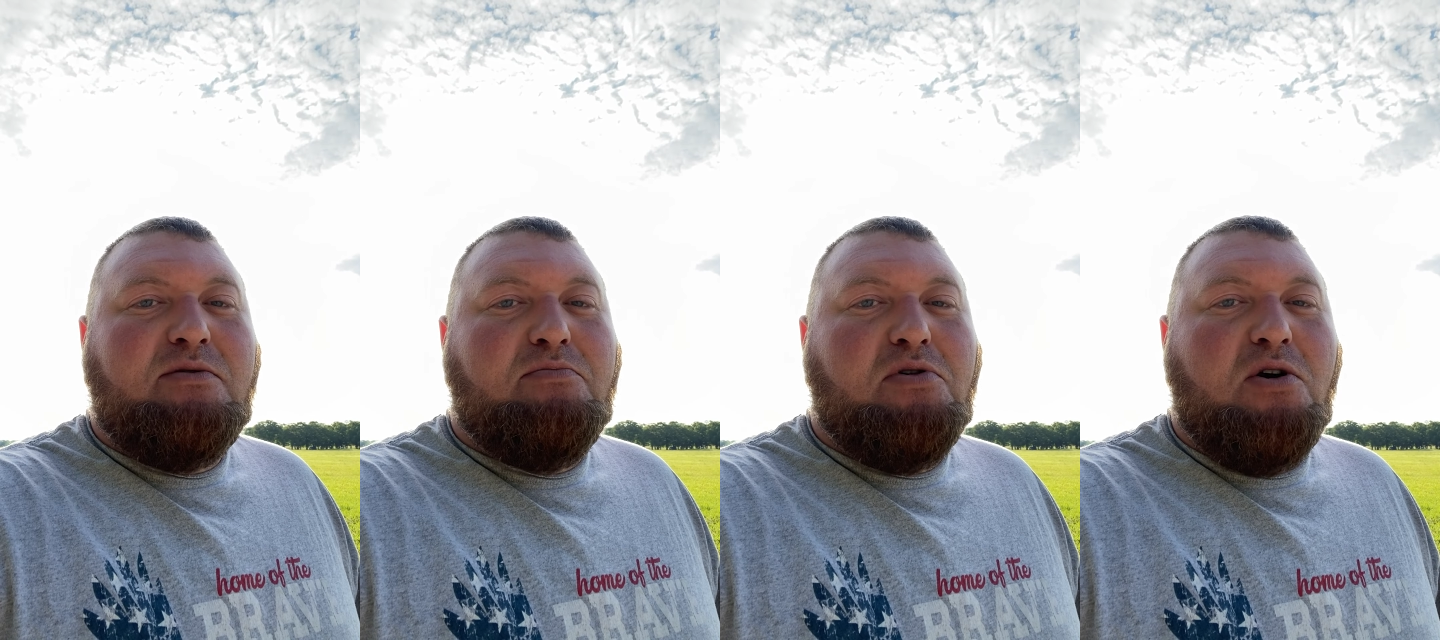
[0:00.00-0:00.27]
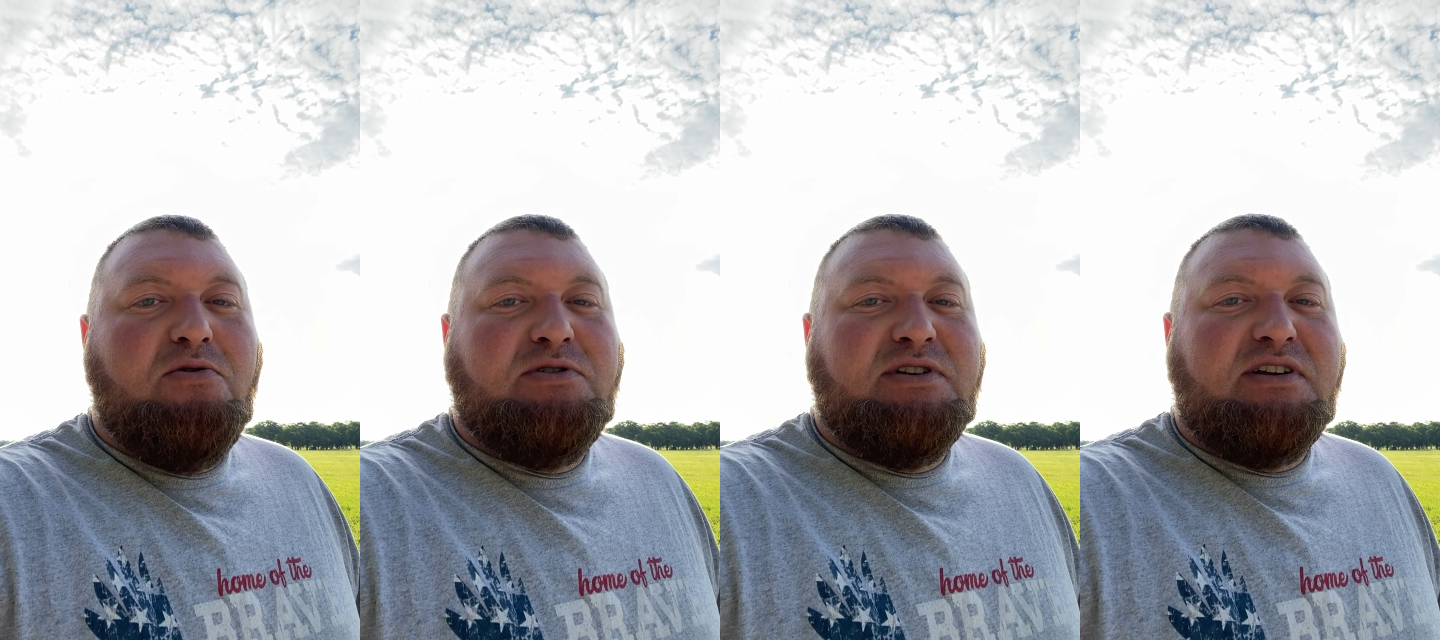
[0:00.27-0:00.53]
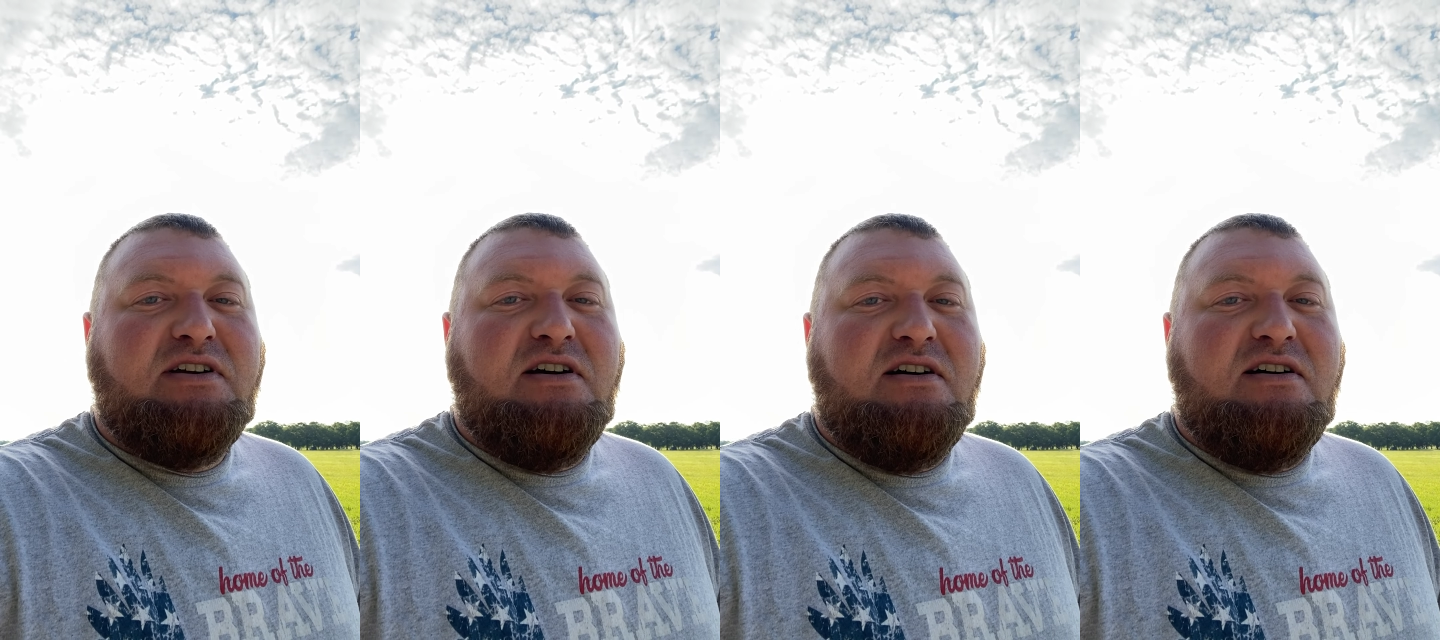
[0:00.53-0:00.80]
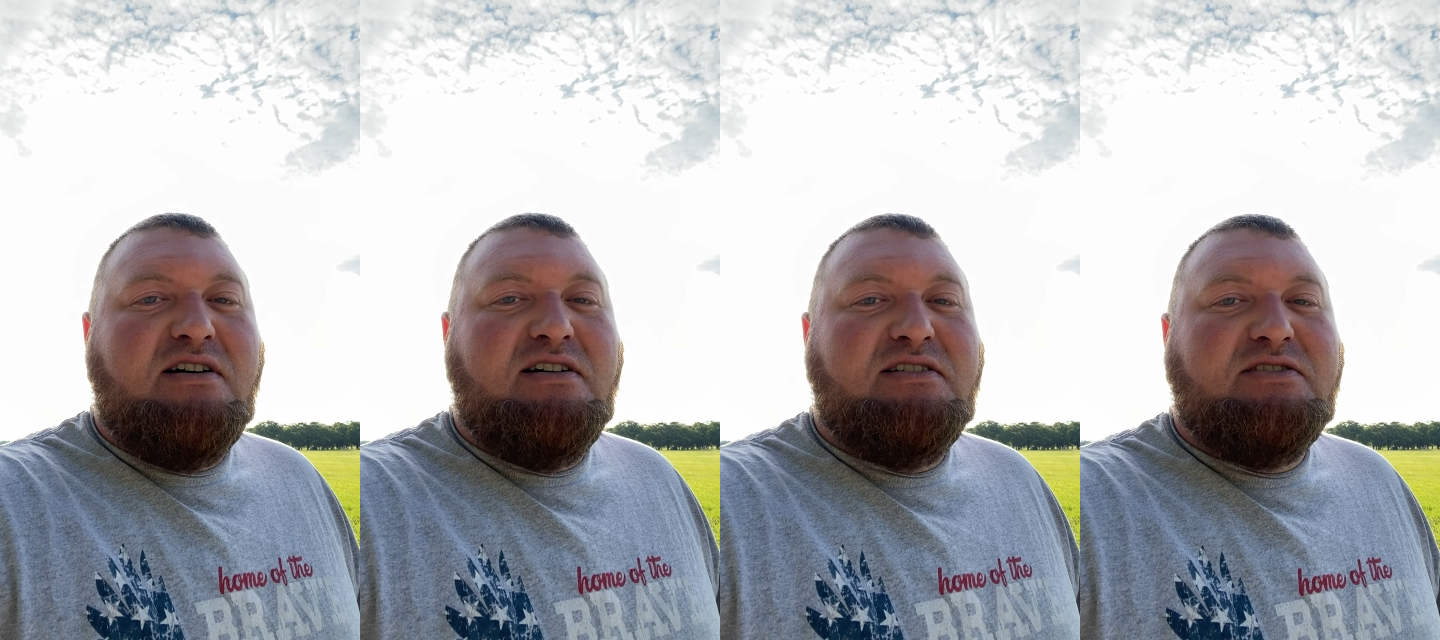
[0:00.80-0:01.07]
pros and
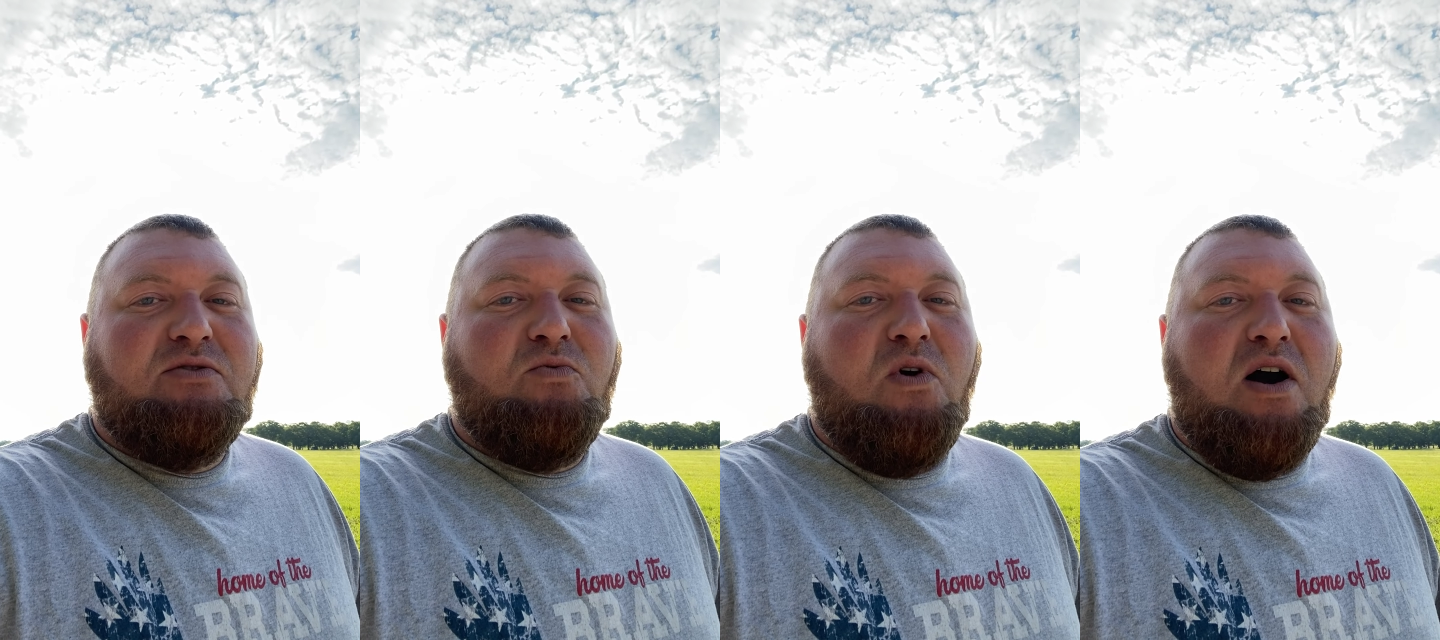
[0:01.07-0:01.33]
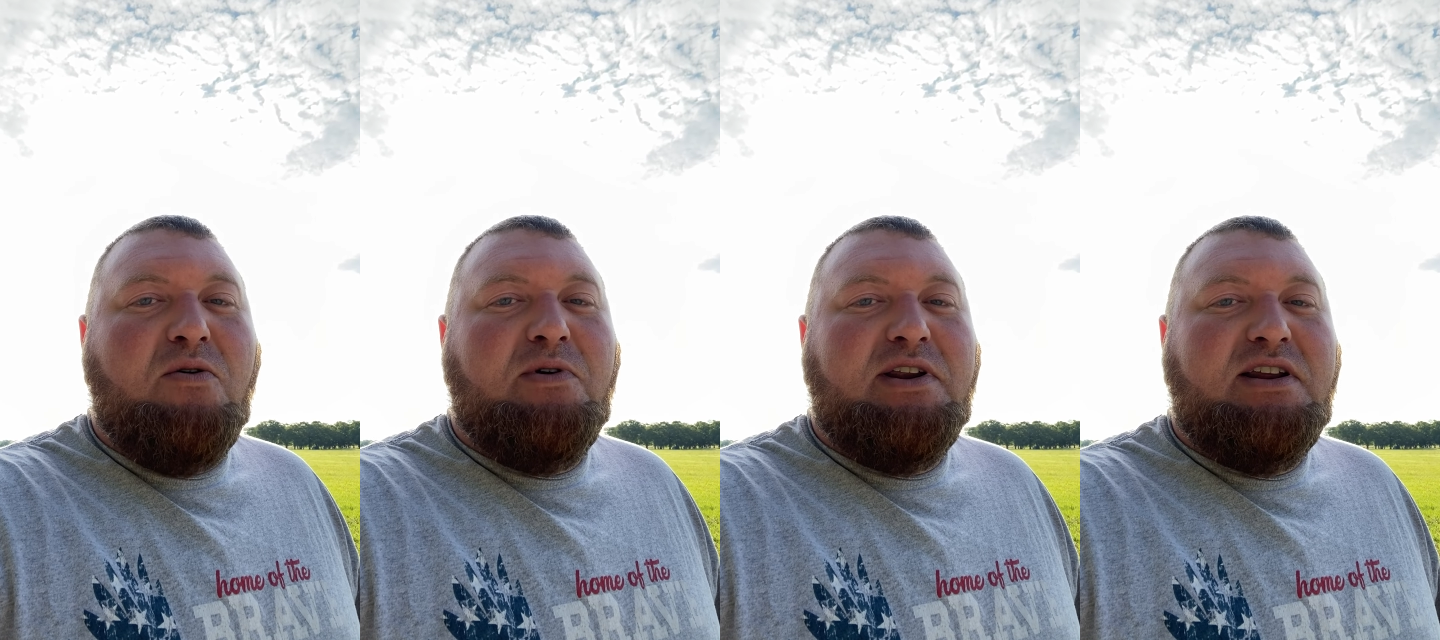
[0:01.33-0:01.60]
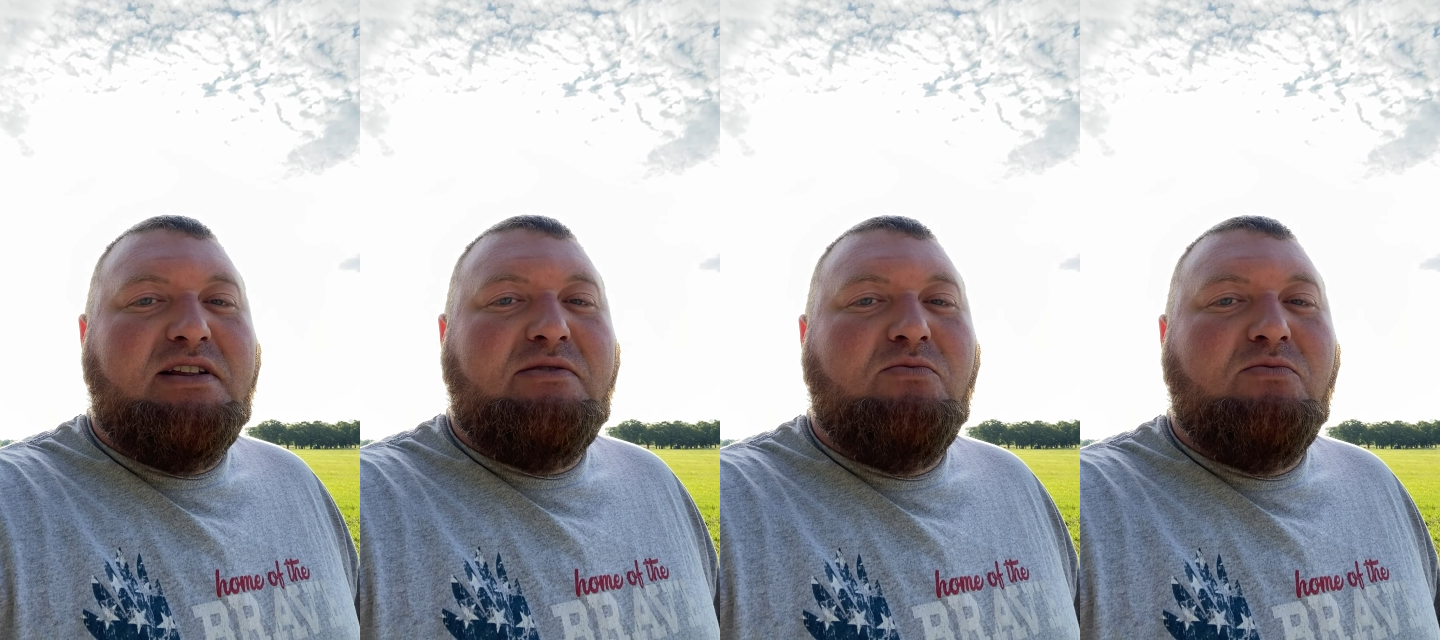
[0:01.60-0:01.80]
cons and why we did